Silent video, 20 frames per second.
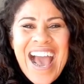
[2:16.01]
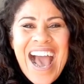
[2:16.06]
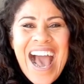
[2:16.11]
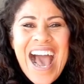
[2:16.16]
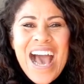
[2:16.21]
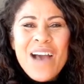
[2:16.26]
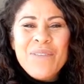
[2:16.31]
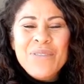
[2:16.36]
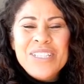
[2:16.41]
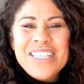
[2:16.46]

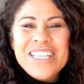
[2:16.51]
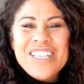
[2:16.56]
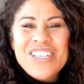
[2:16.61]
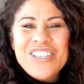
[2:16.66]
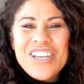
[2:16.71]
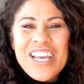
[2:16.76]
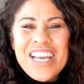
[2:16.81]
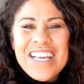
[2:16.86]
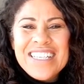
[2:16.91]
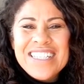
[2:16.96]
I would
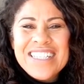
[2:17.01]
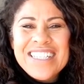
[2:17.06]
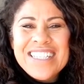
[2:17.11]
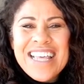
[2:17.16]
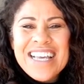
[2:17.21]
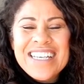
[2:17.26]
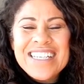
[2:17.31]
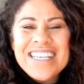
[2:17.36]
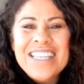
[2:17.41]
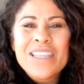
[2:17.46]
suggest
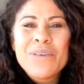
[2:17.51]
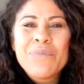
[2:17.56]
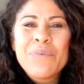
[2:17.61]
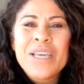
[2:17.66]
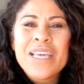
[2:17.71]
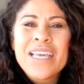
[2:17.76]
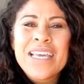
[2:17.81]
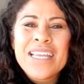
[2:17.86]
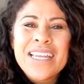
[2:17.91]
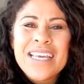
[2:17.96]
that in the
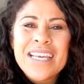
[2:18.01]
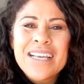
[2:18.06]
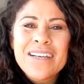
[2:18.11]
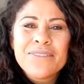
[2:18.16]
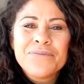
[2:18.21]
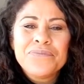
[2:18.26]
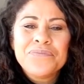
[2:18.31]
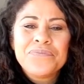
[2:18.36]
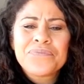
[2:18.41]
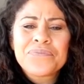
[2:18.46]

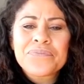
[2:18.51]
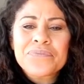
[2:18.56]
beginning,